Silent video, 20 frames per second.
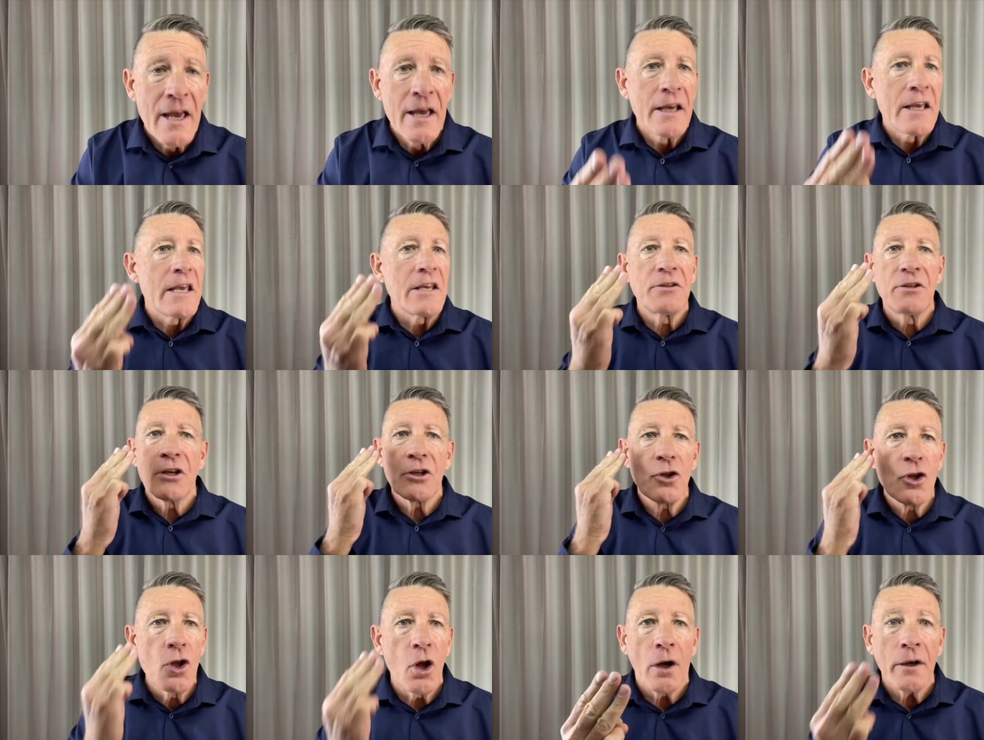He
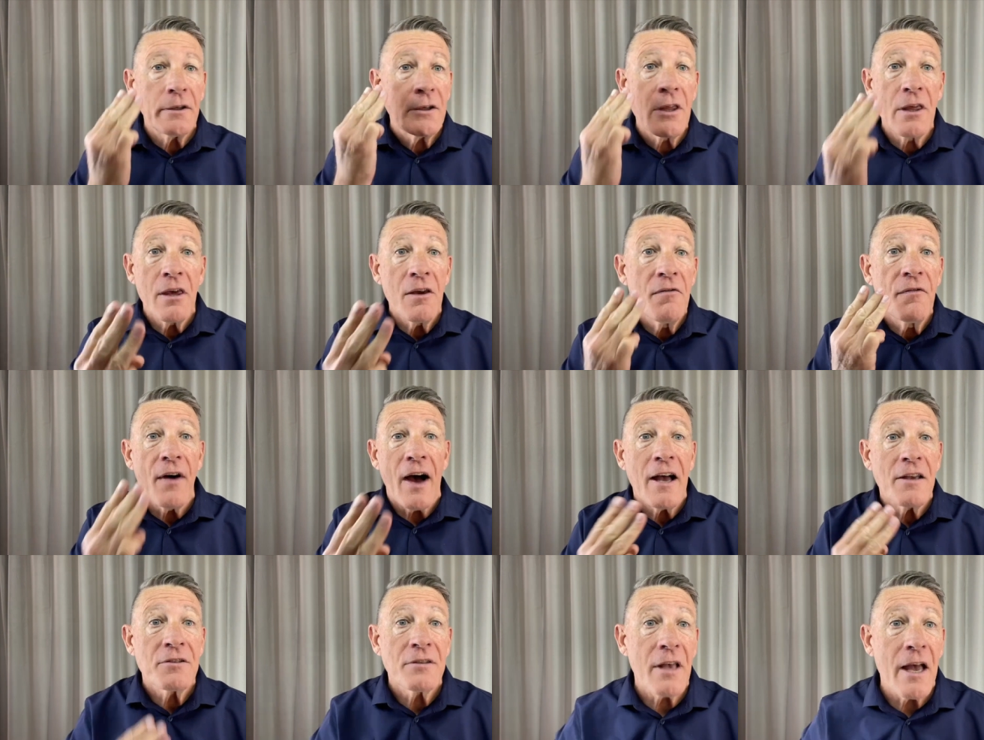did not give
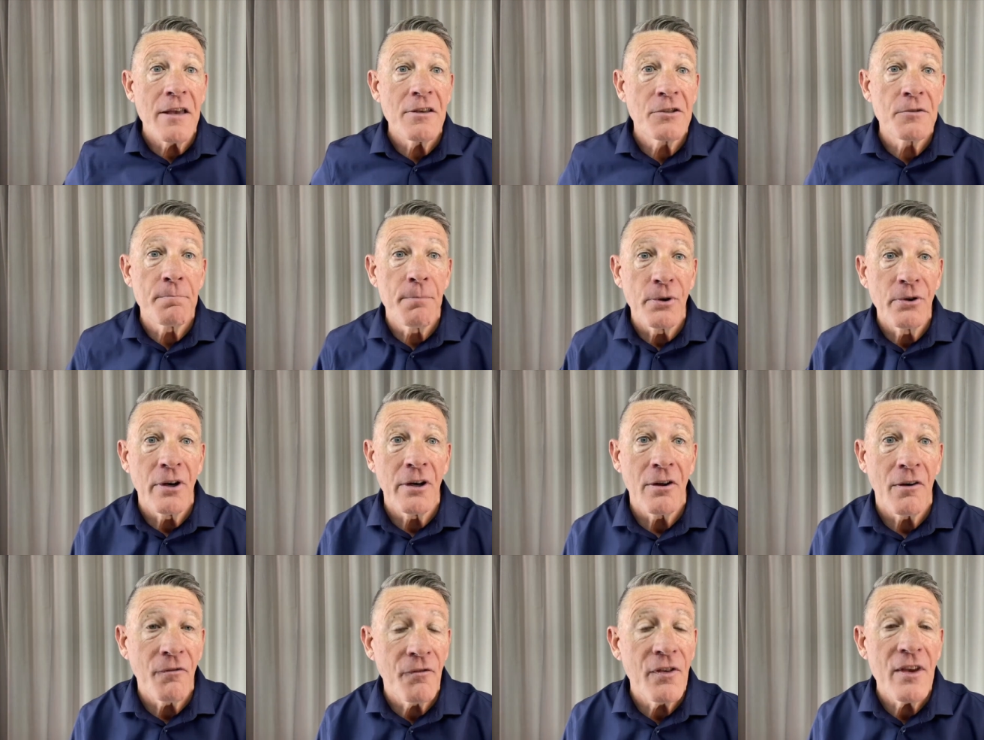us a
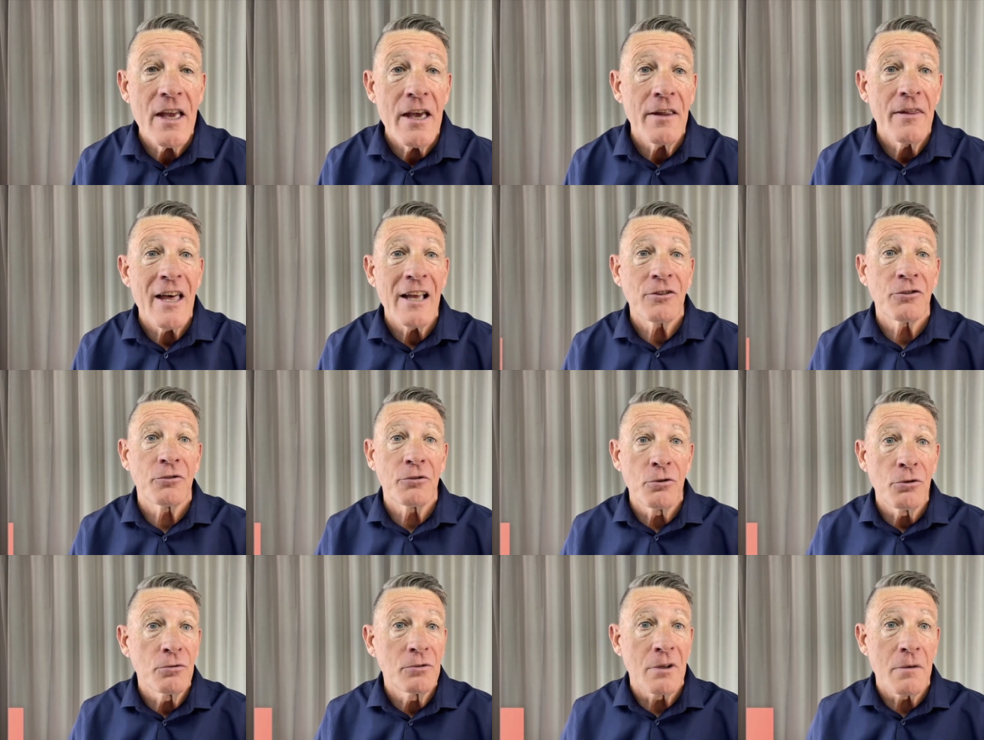spirit of fear. That's
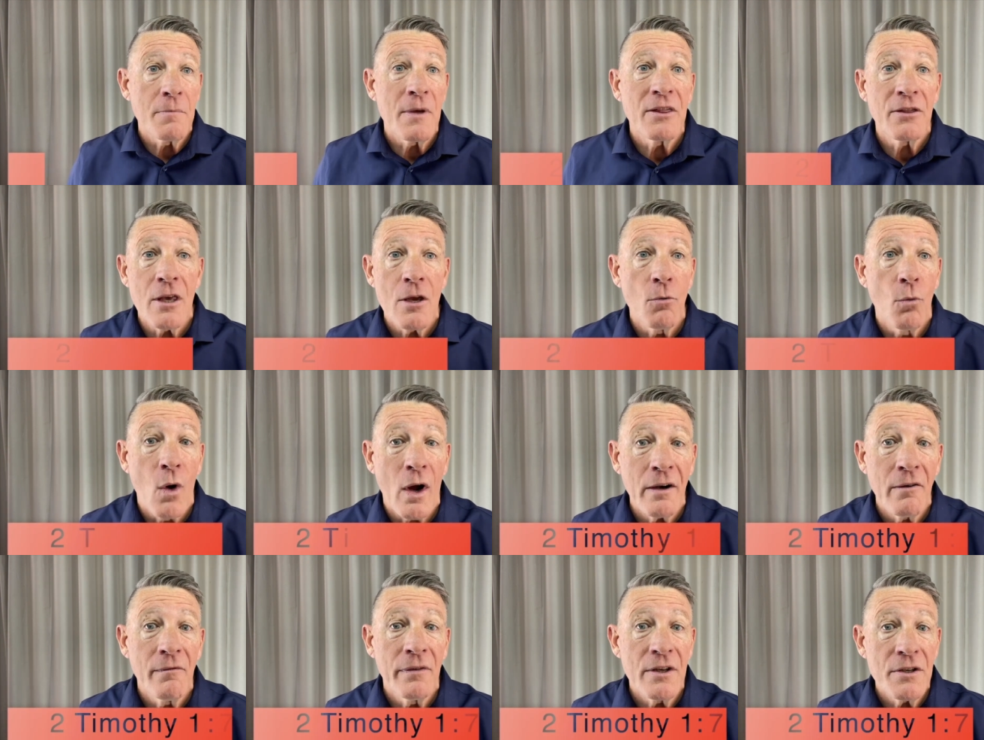2 Timothy
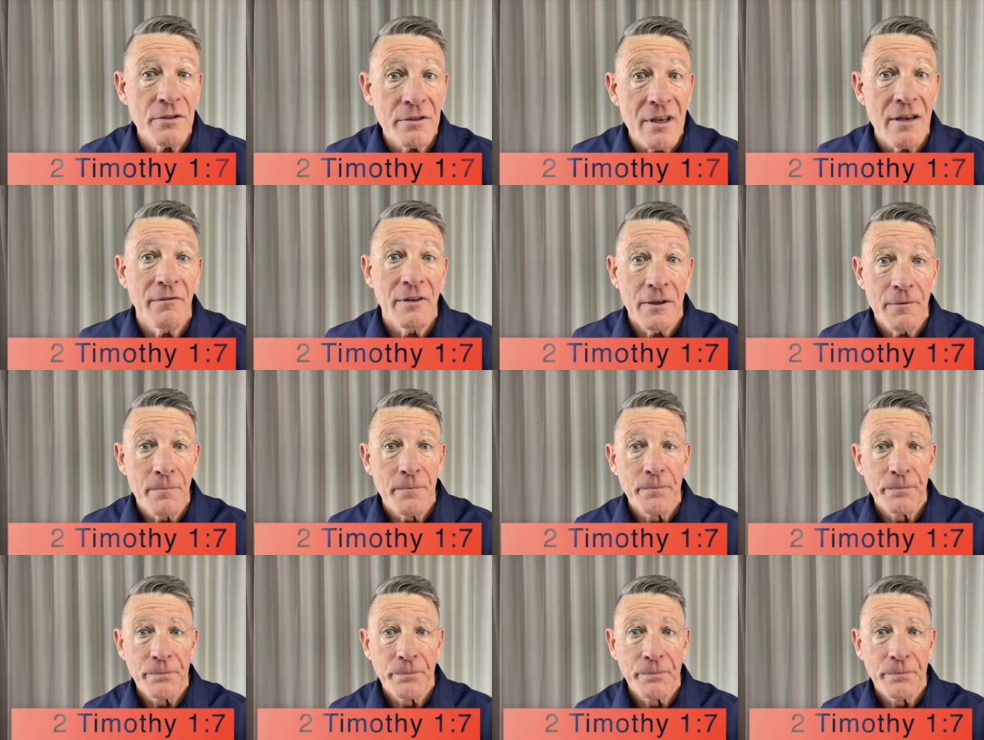1, verse 7.